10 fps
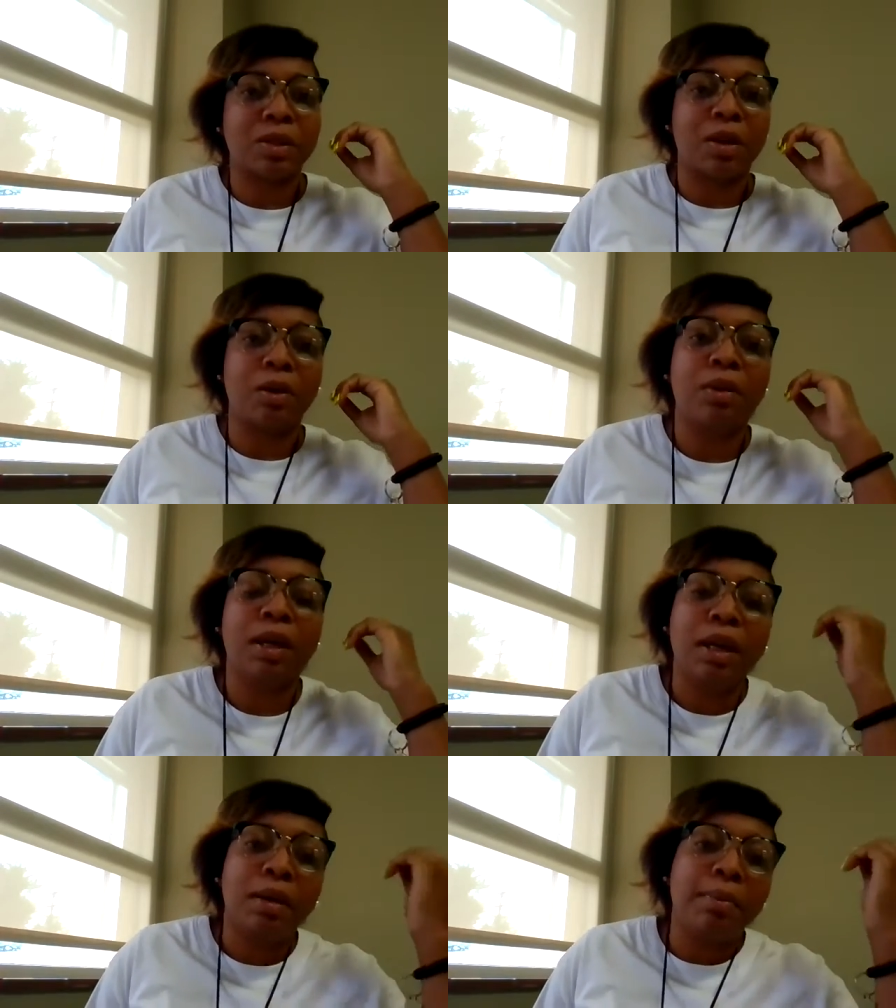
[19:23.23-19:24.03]
So
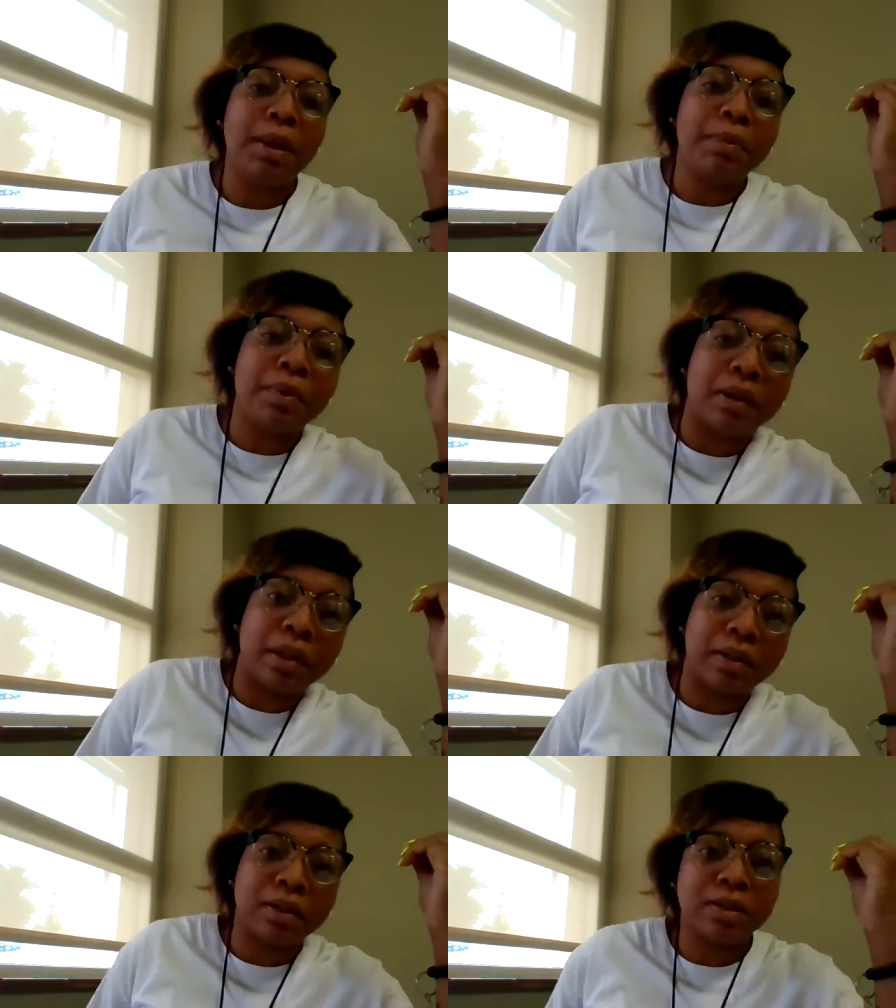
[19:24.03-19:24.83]
people in
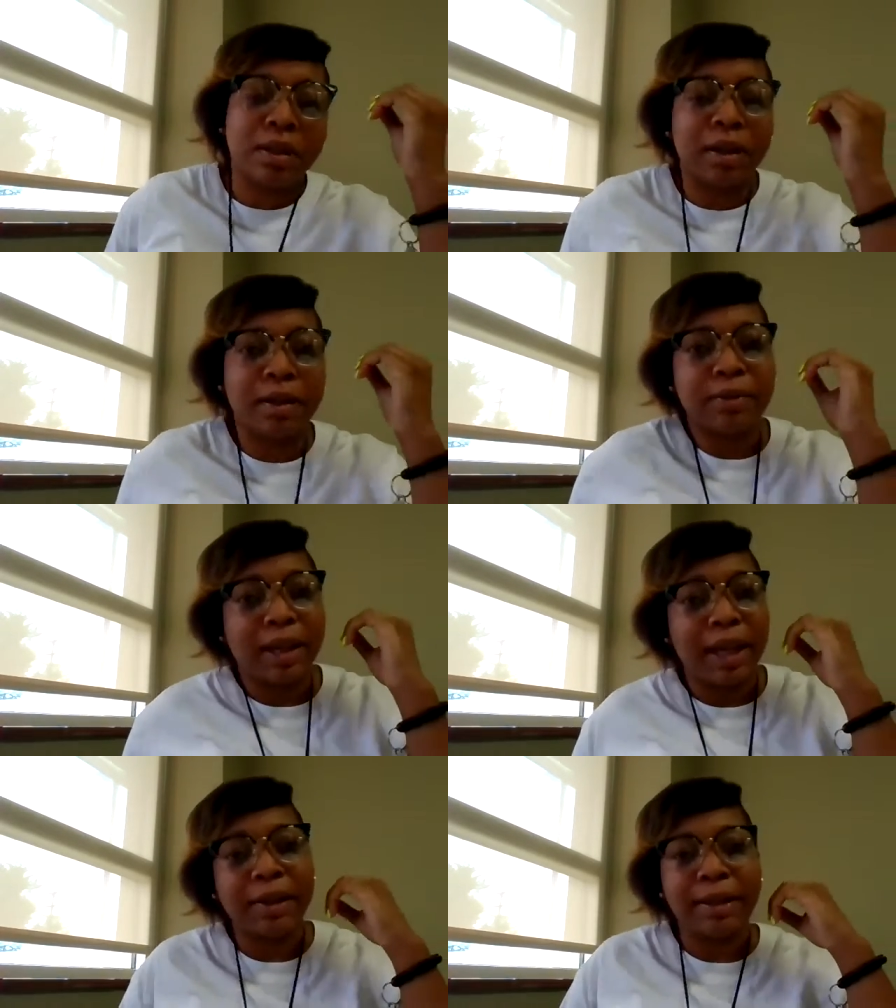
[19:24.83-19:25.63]

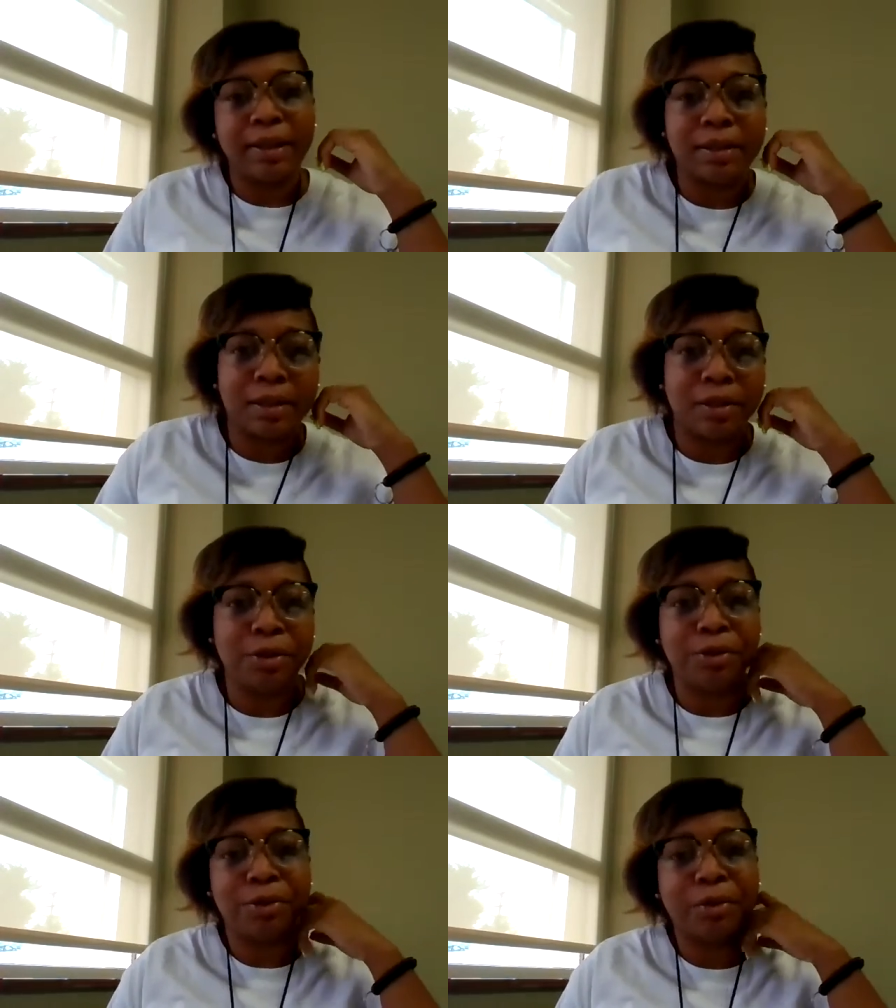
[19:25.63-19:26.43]
underserved areas
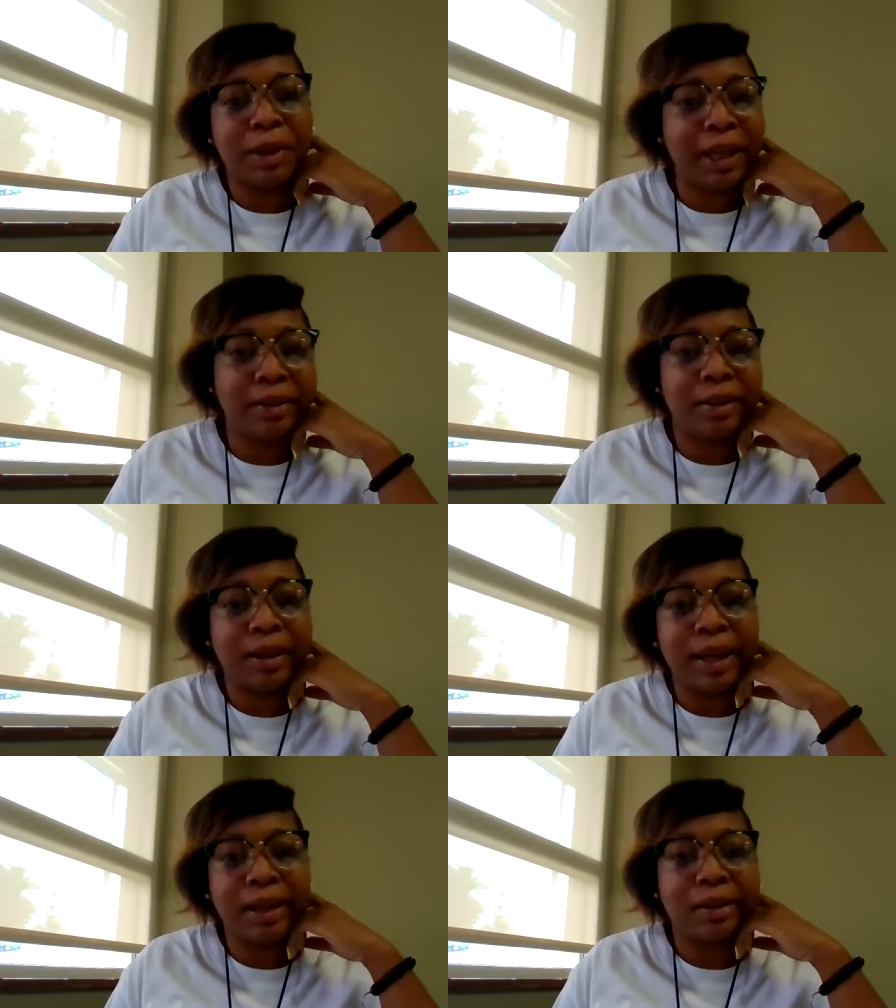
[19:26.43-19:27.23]
who either
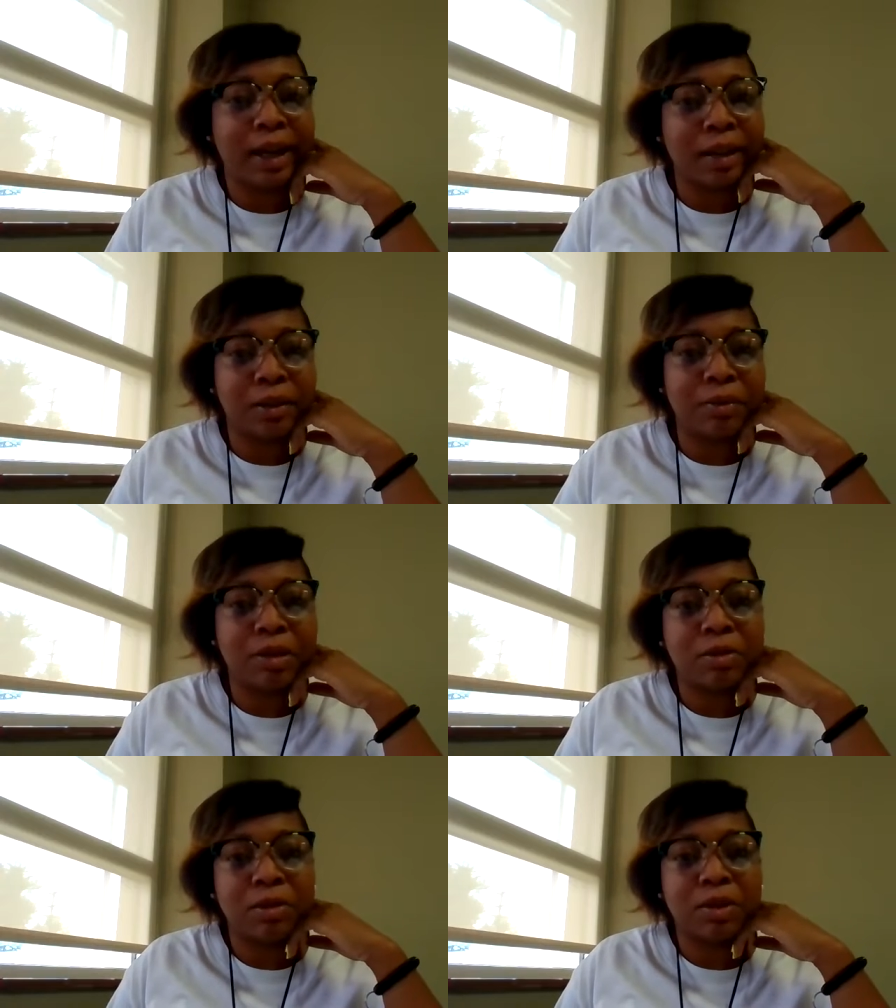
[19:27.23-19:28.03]
they lack the
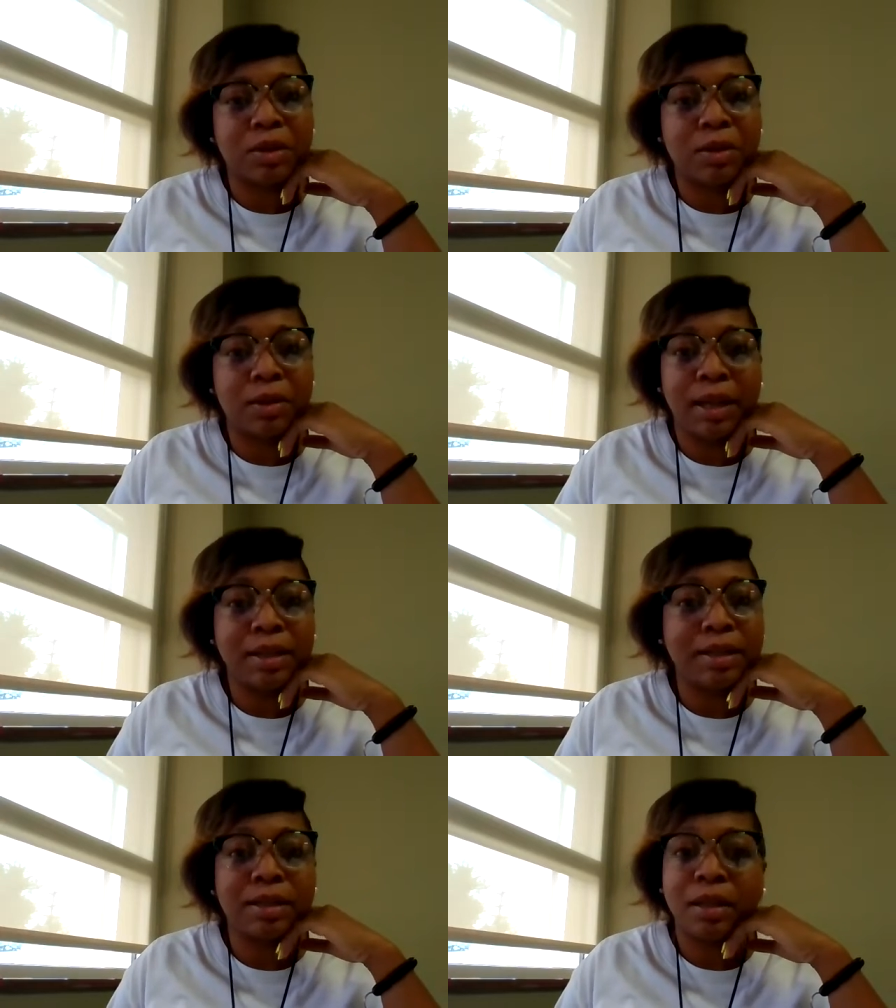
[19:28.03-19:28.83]
resources or
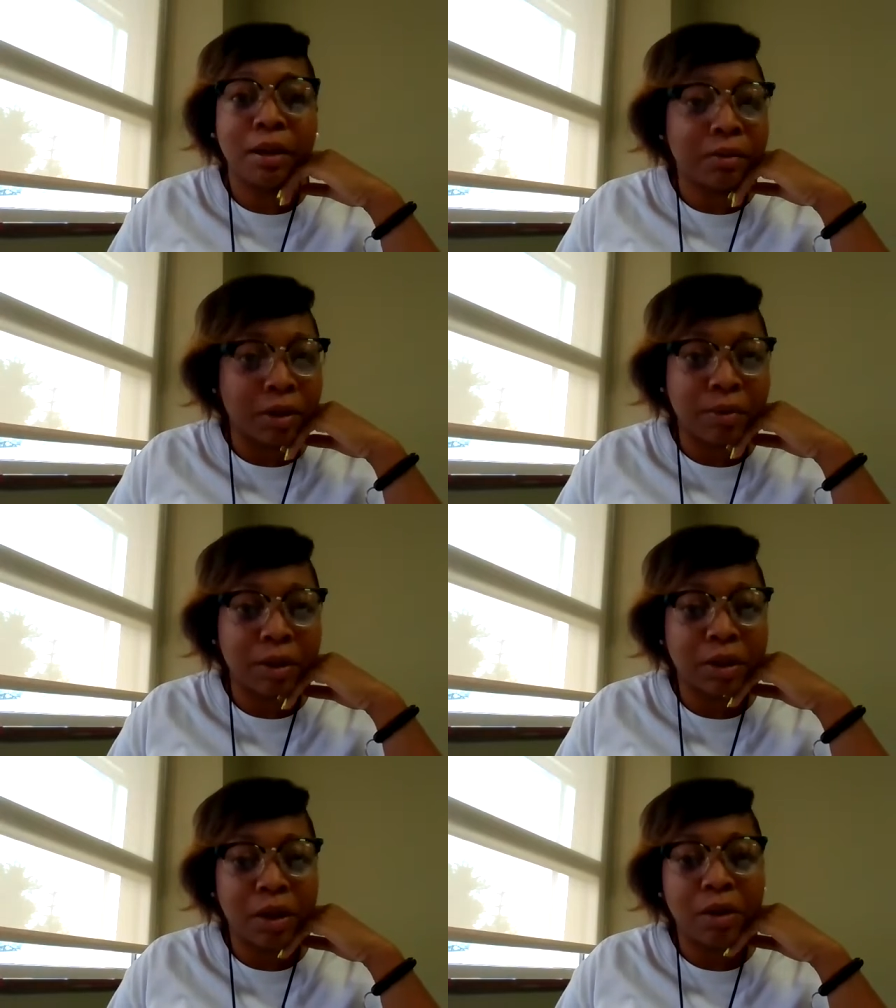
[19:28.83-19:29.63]
they just don't know
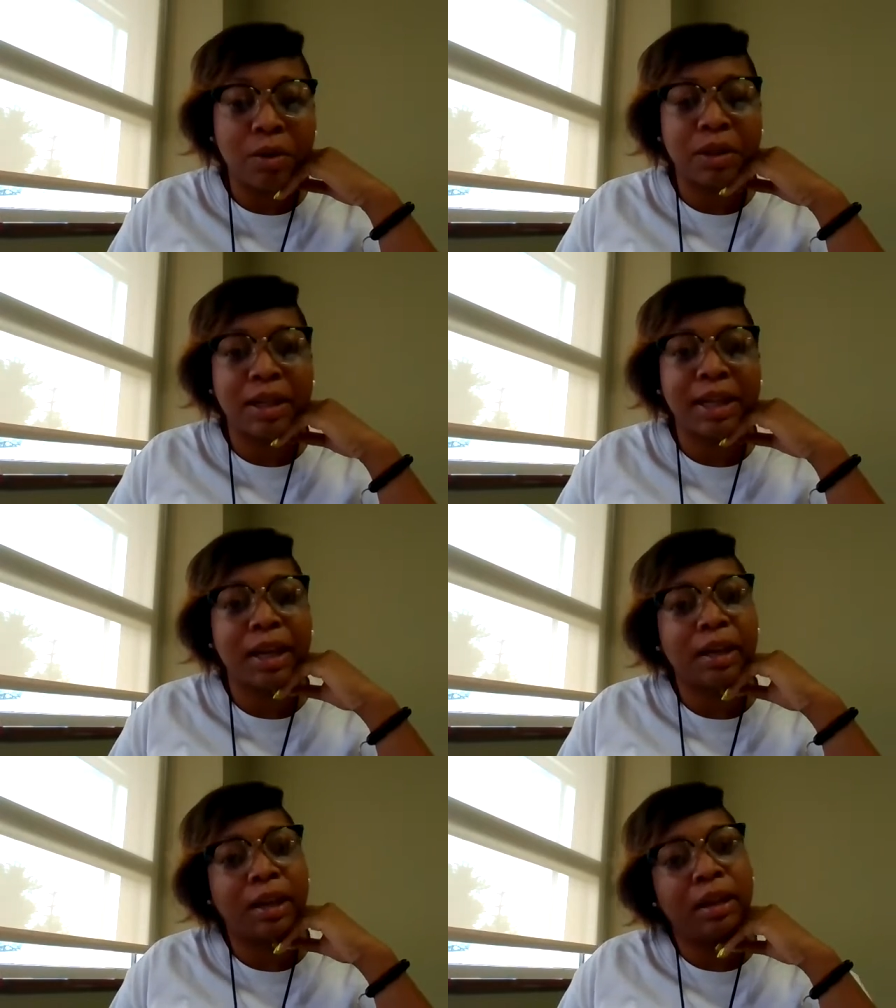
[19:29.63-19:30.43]
where to go or they
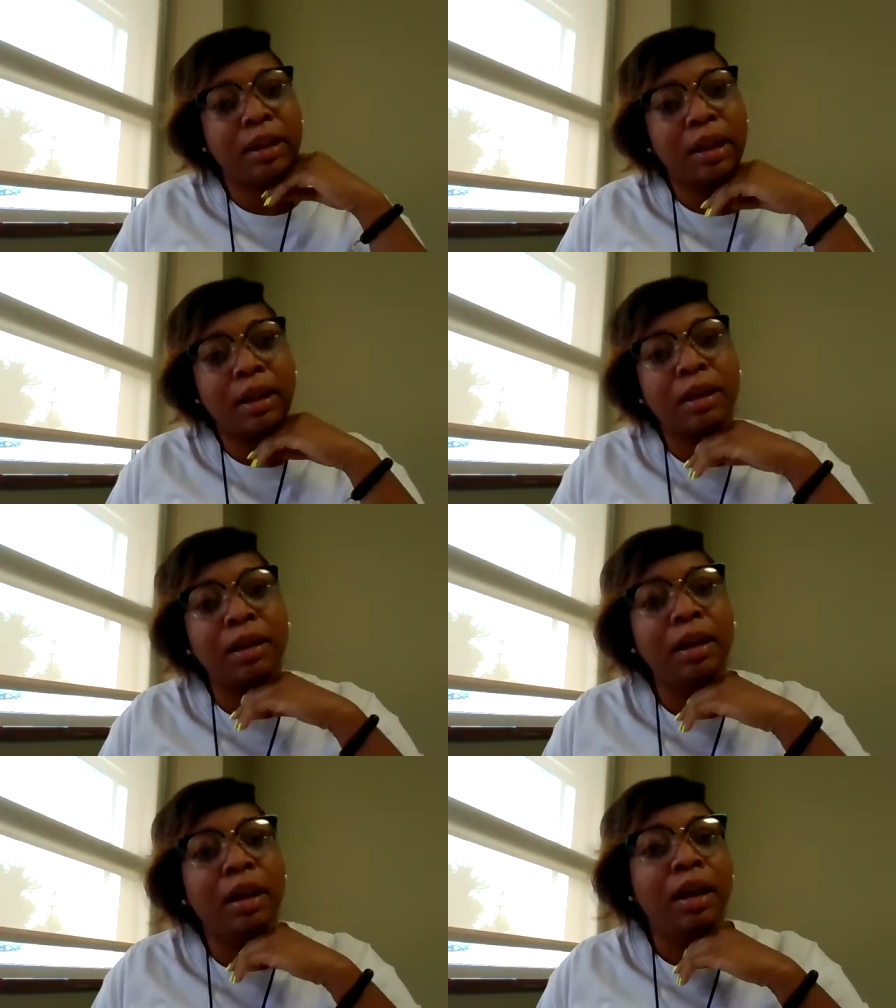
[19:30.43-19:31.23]
can't get
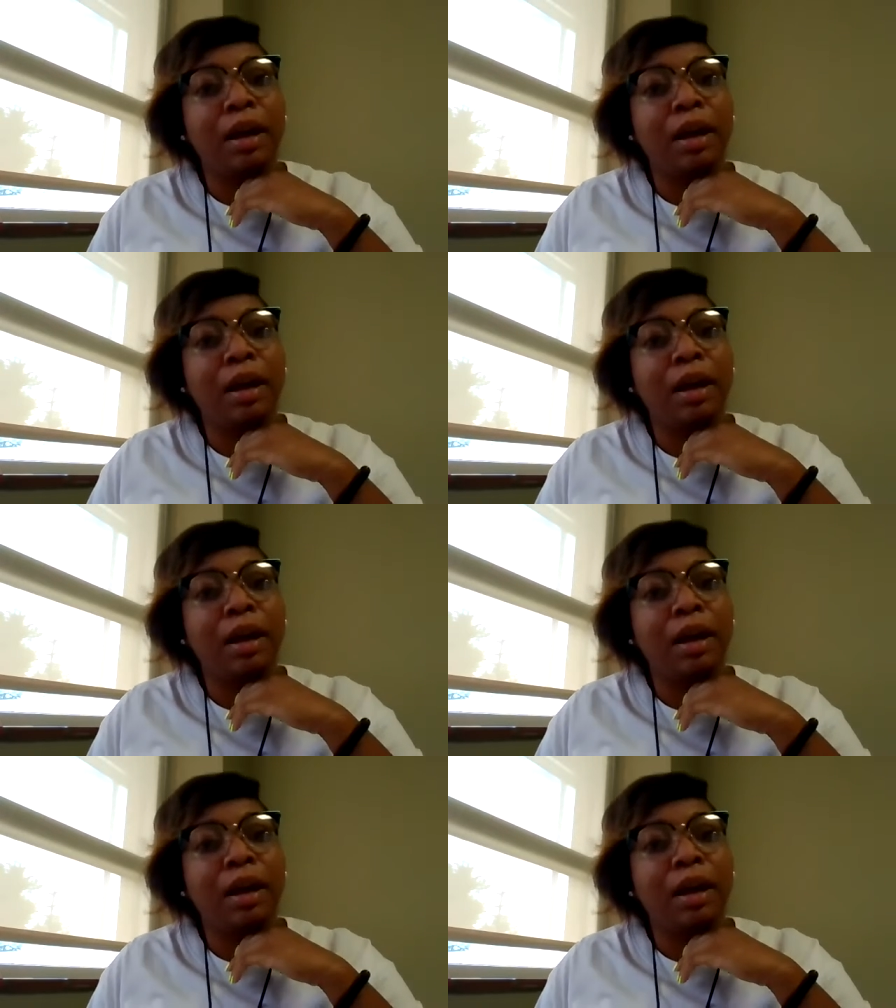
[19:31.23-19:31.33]
there.